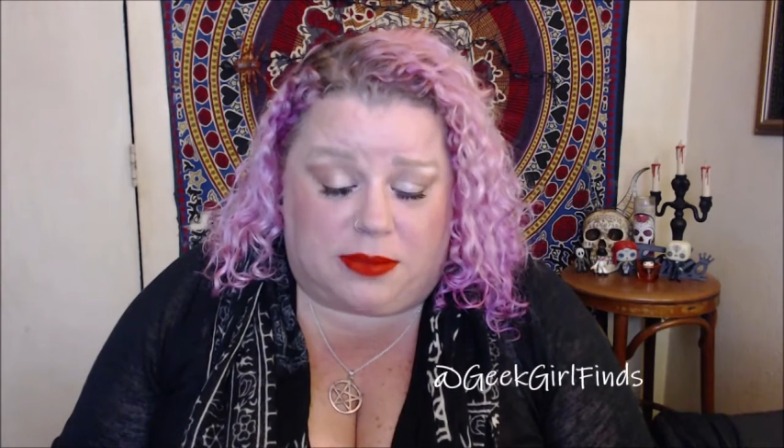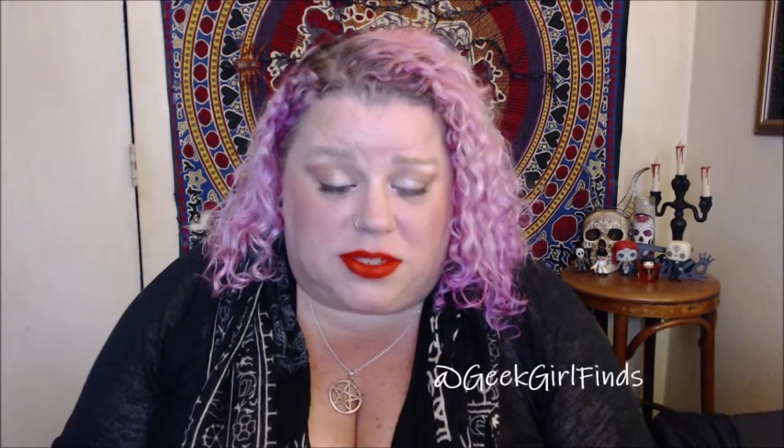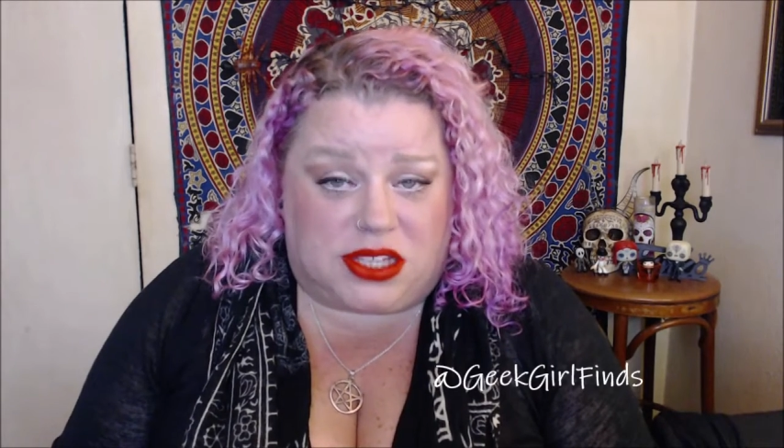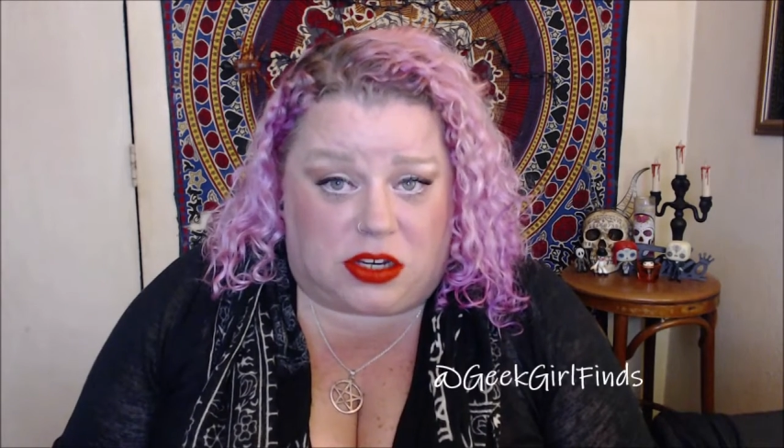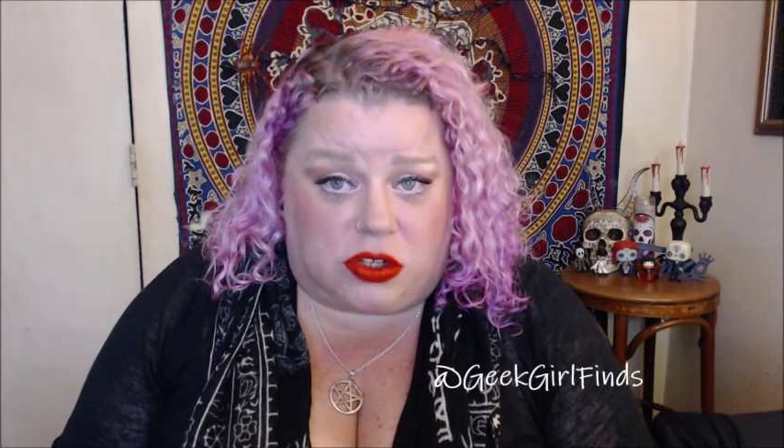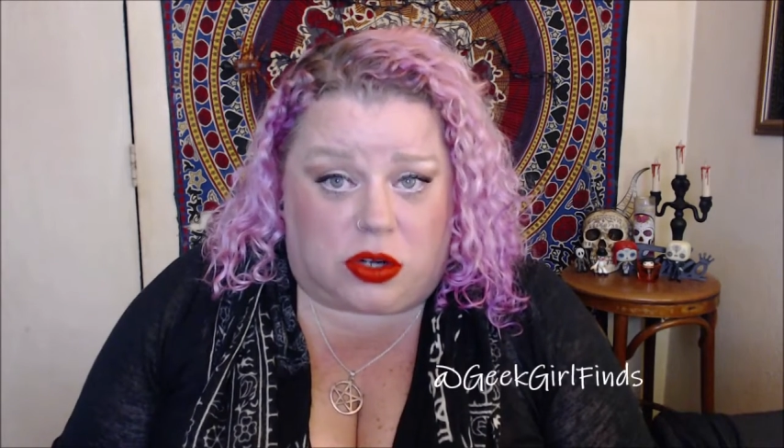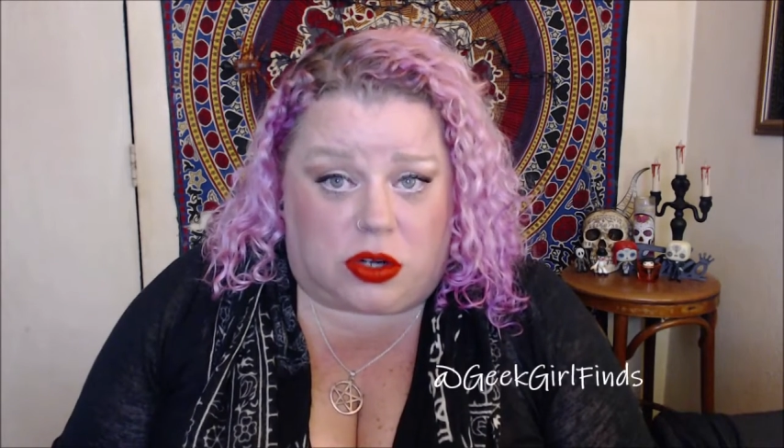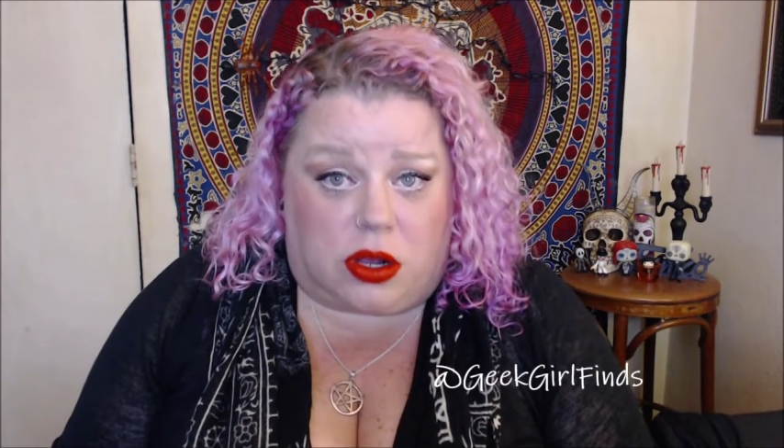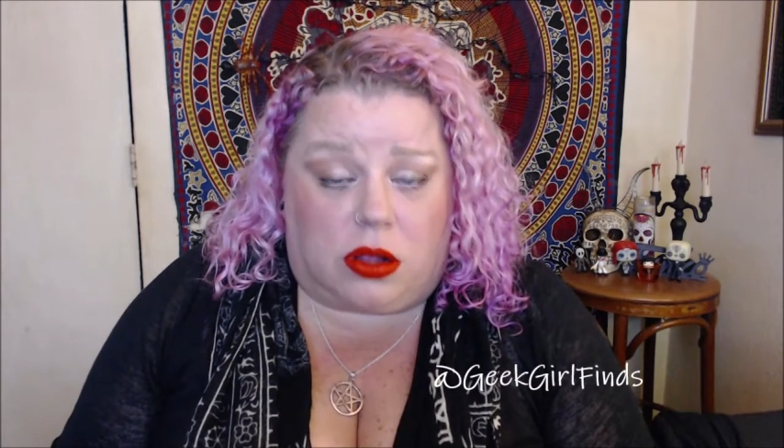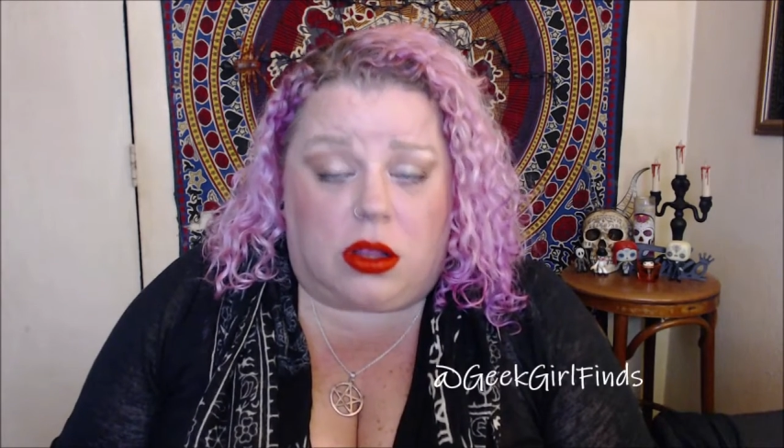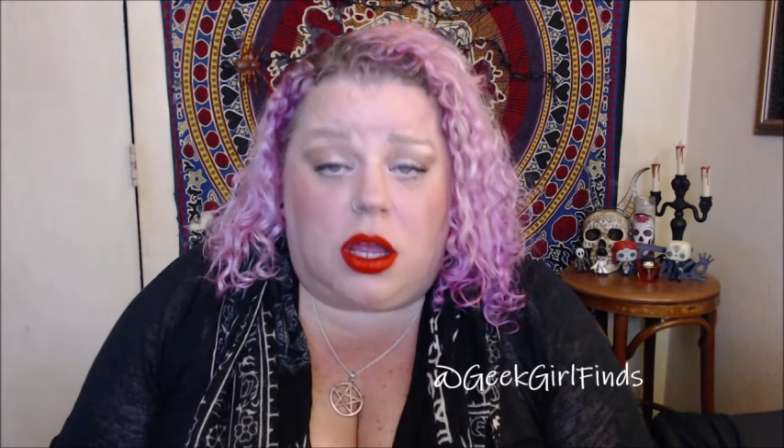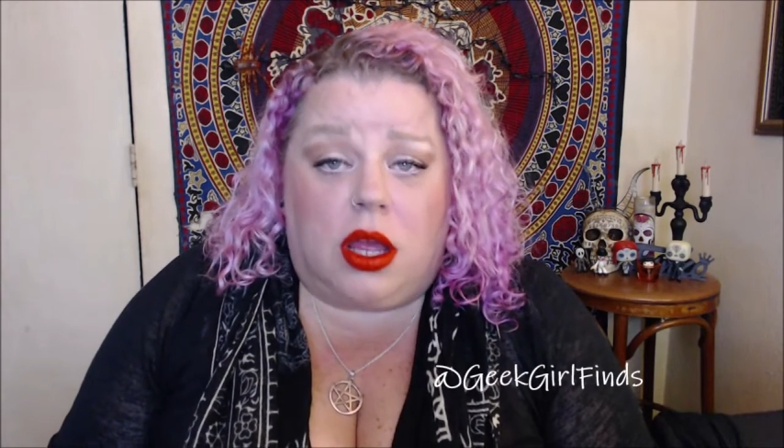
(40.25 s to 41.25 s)

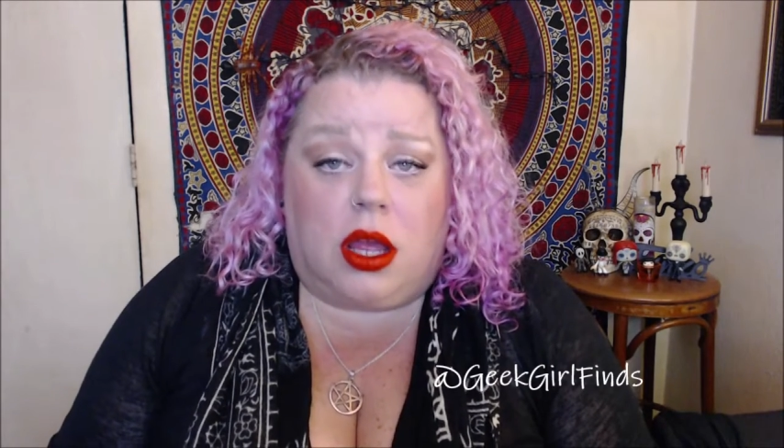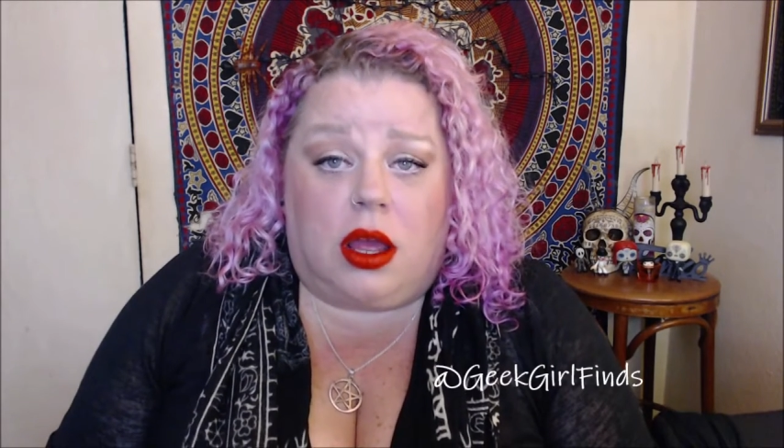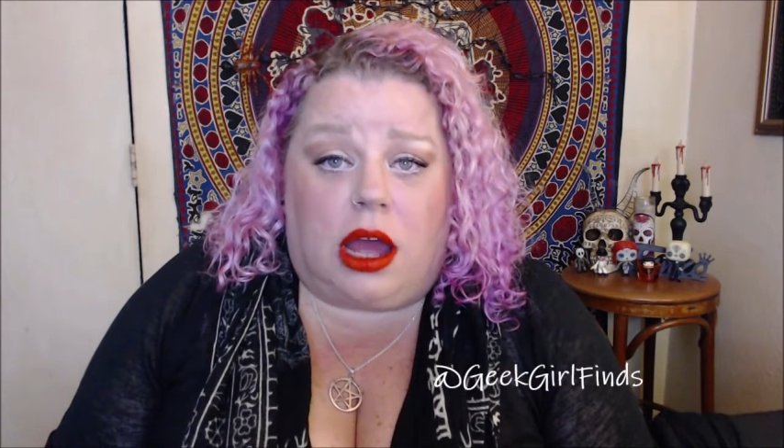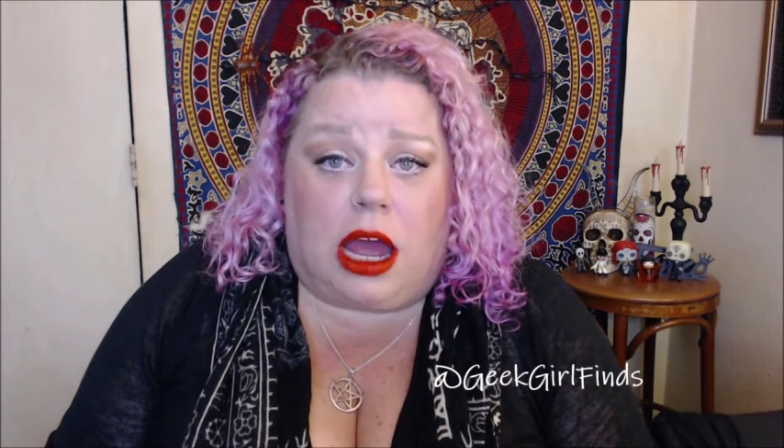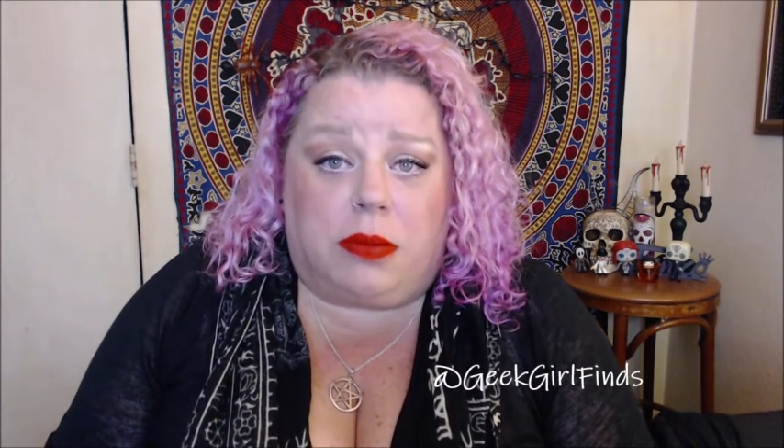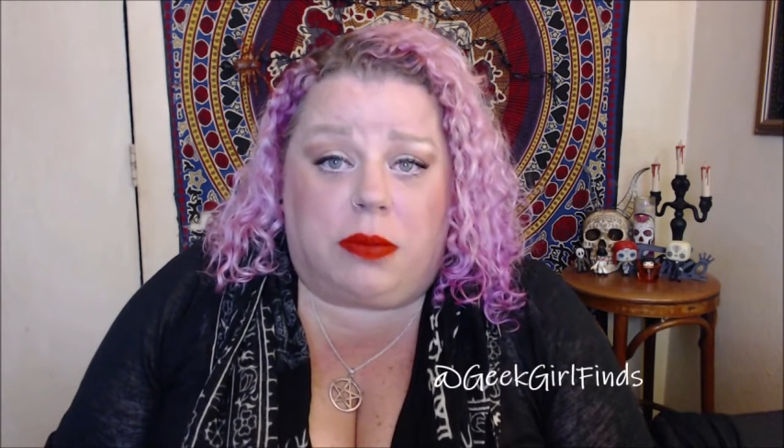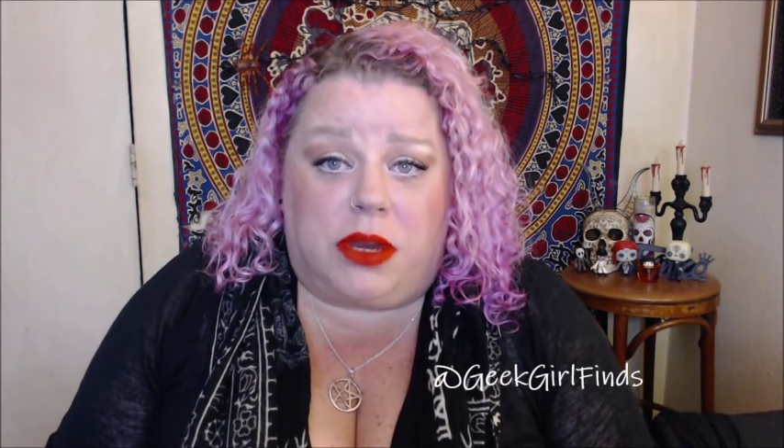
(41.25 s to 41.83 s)
Central, I'm going